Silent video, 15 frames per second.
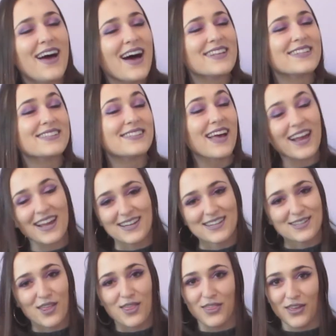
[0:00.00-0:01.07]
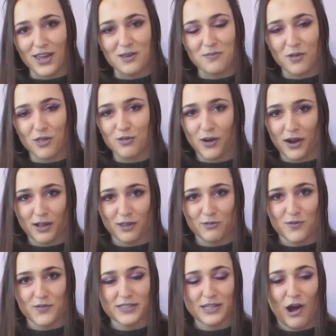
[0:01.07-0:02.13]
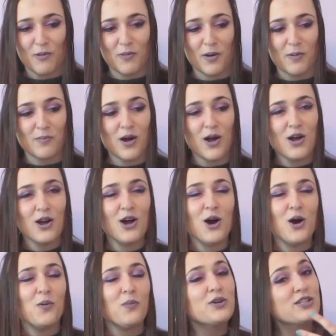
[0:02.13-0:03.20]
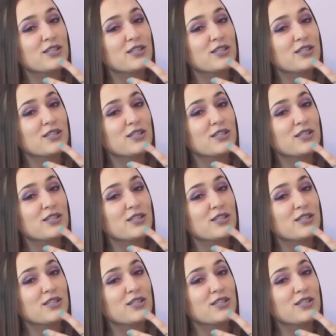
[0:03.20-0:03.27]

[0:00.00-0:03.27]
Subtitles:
a second theme threading through this album, which is